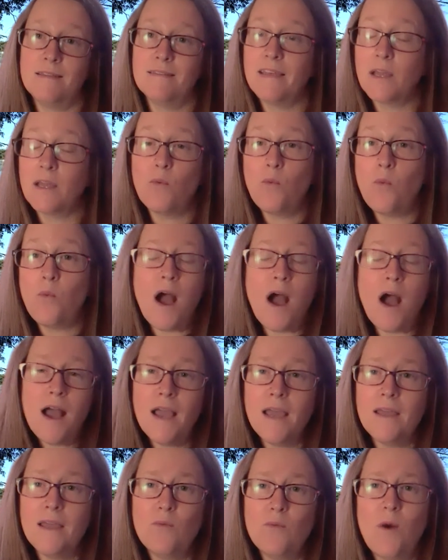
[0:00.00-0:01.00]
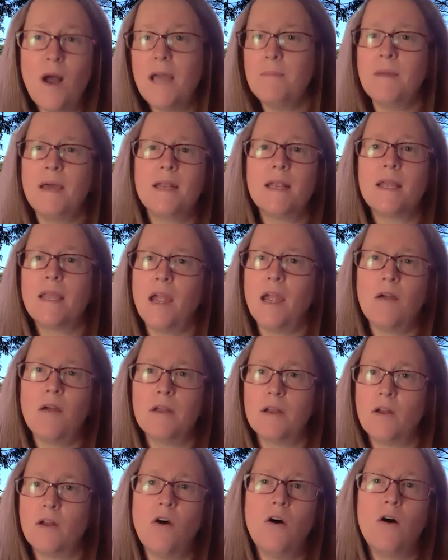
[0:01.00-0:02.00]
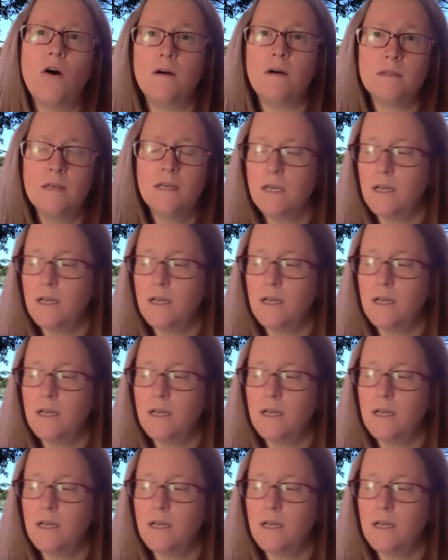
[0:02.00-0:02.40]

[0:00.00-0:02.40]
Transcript: like, why Medicare at all?